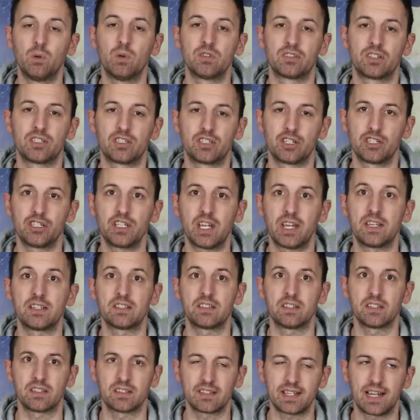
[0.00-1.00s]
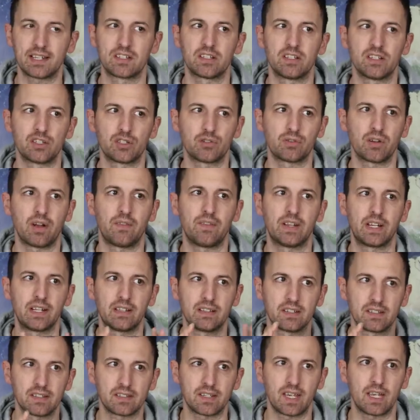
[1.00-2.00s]
you want to suggest that Saturn is travelling
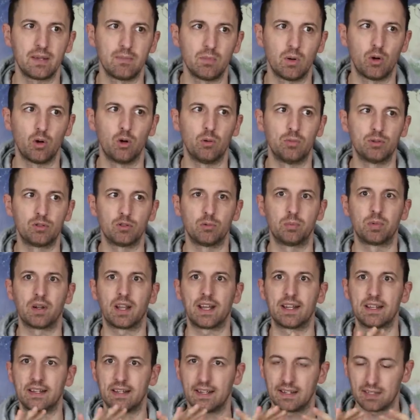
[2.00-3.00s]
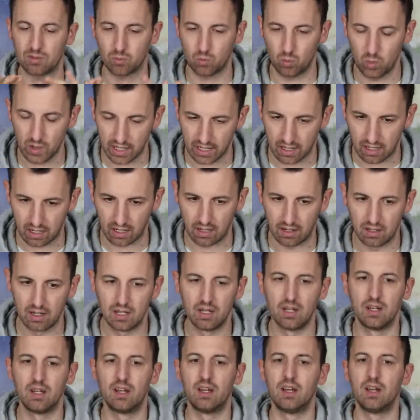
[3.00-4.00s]
in the same orbital plane as we are.
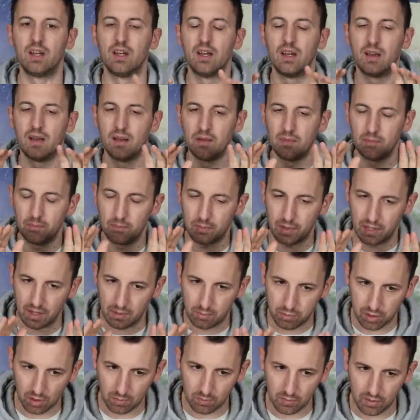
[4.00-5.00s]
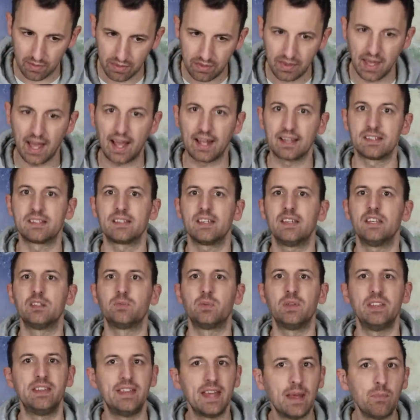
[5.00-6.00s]
But the problem with that
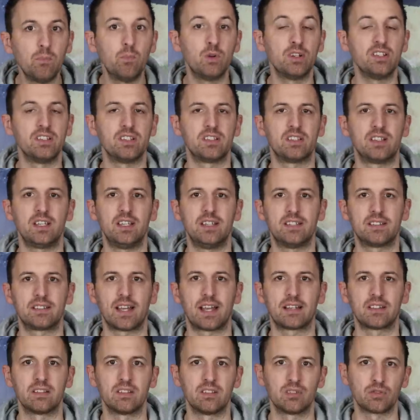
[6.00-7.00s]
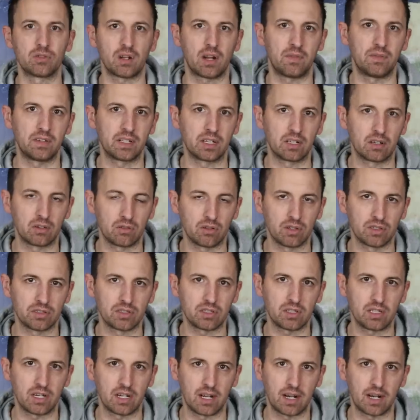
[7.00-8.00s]
is we then wouldn't see Saturn travelling across the